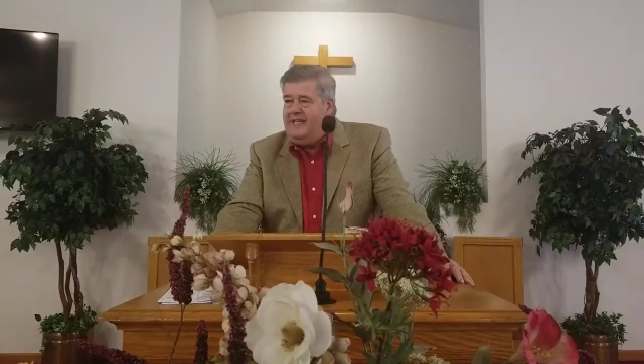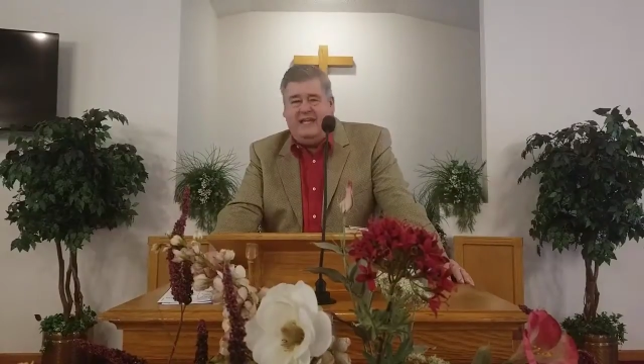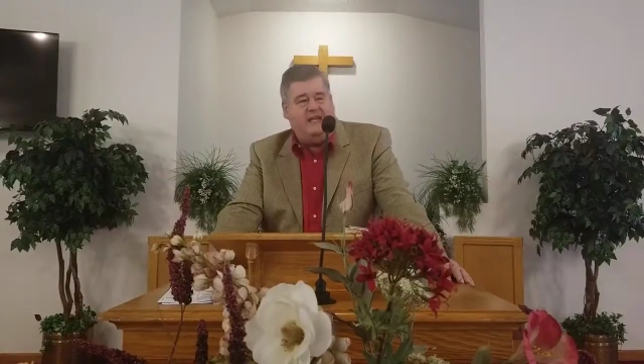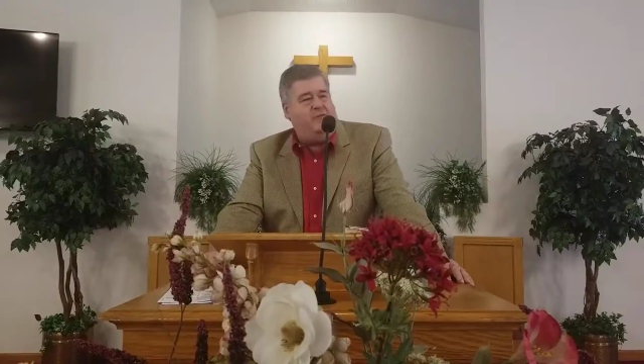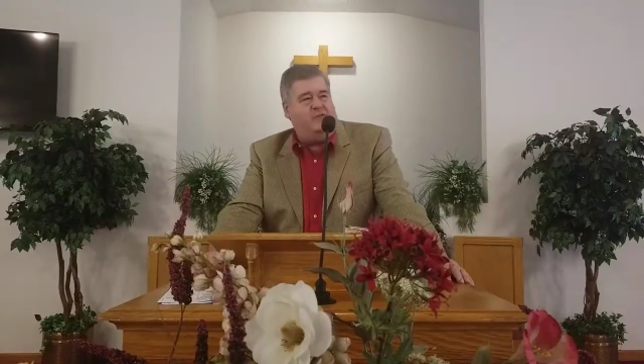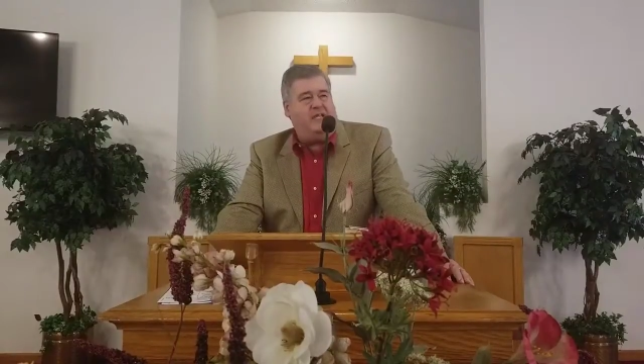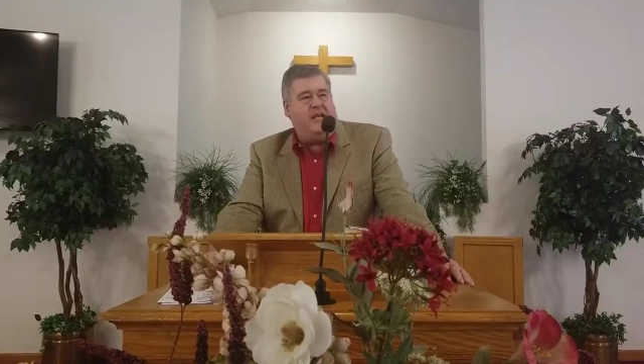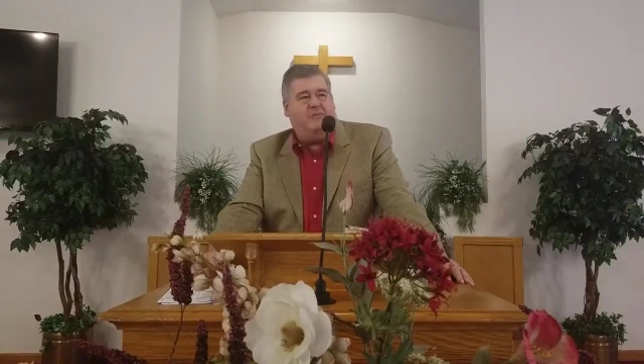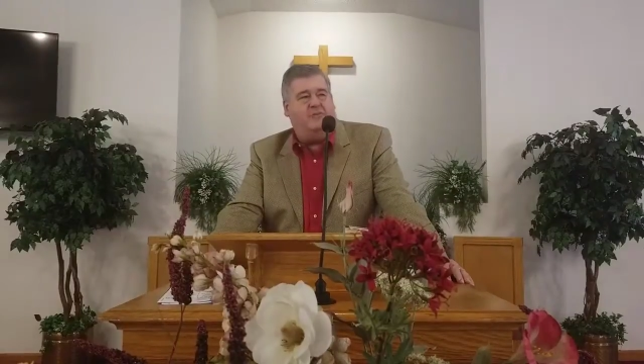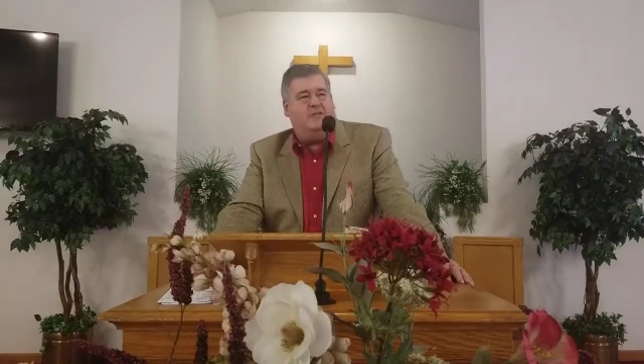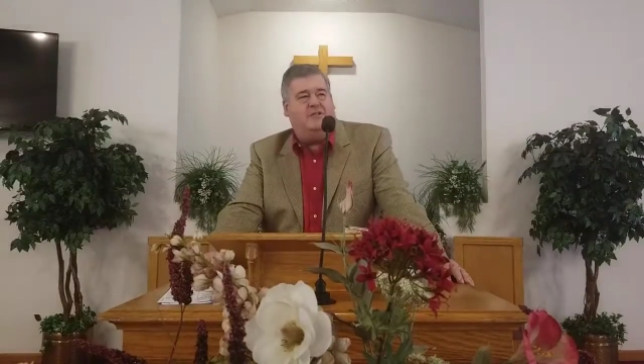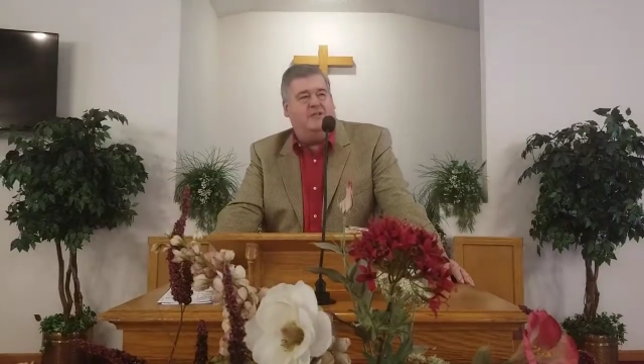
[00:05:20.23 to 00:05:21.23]
he was
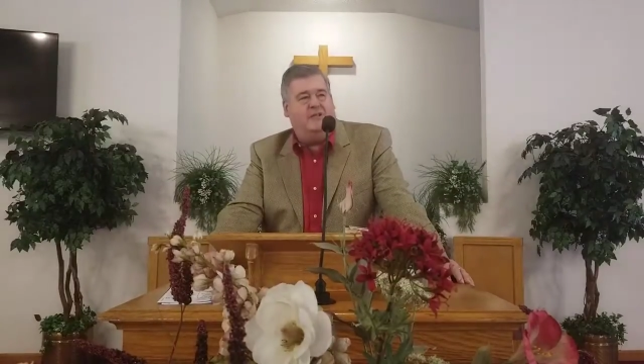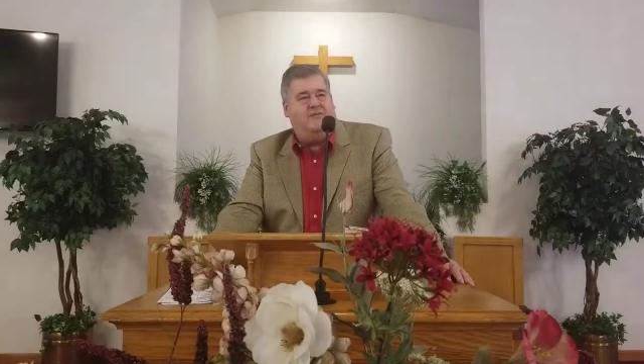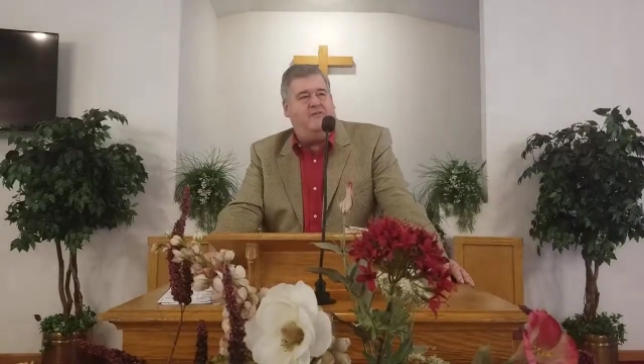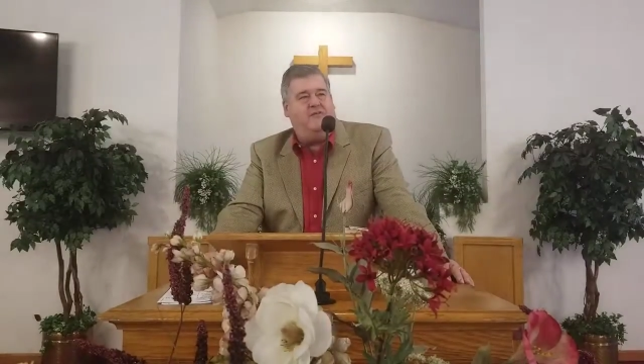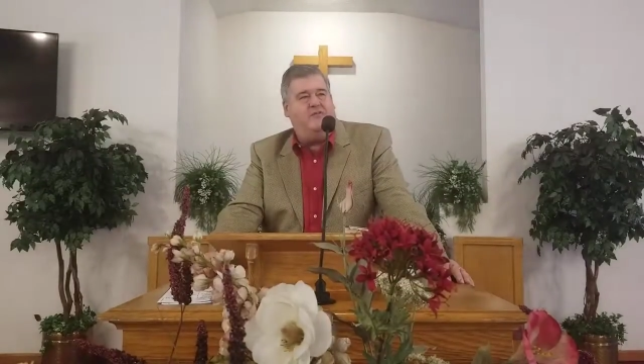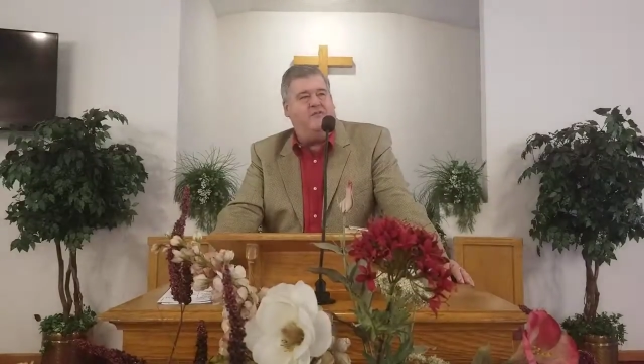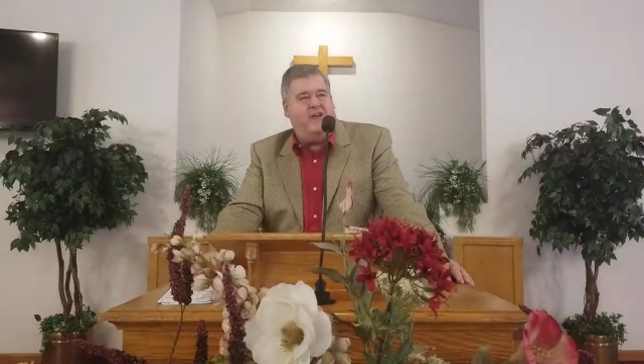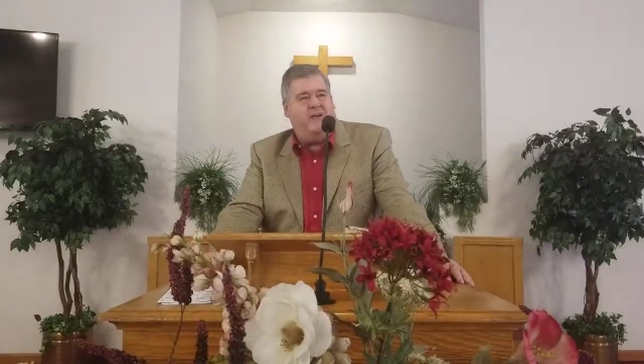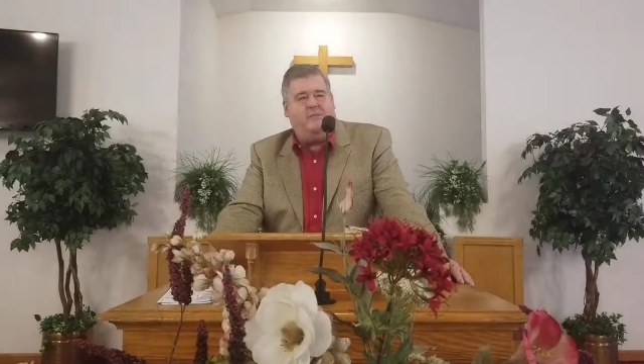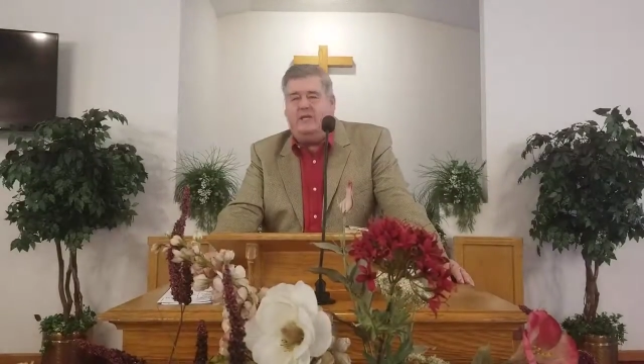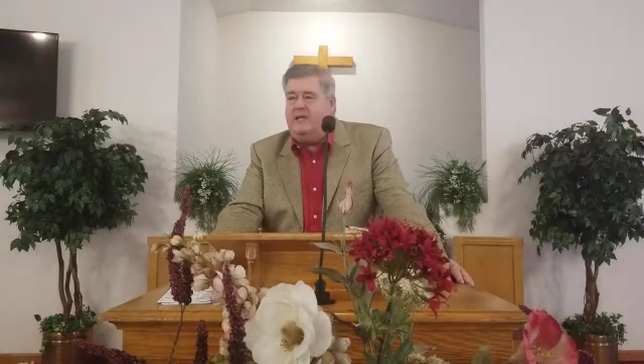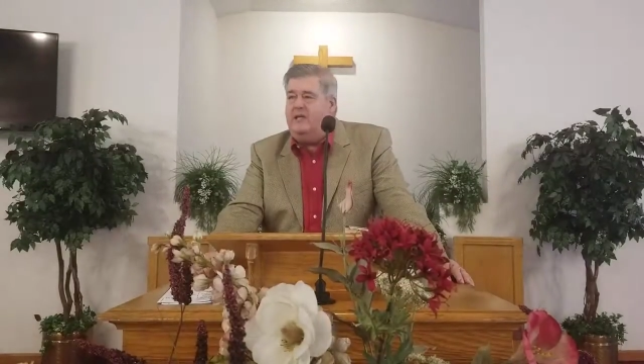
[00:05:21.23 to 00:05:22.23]
able to deliver his
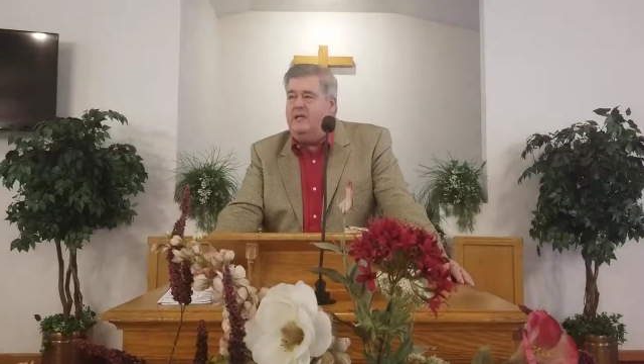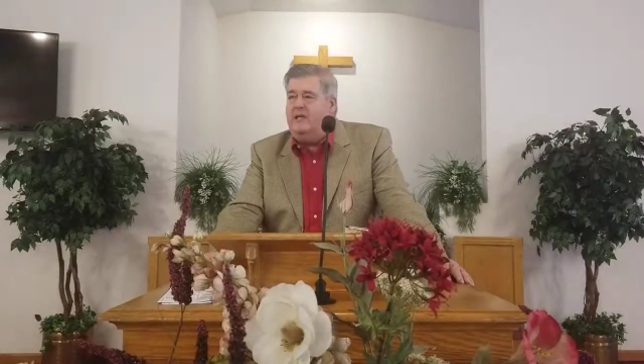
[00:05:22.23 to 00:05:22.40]
family.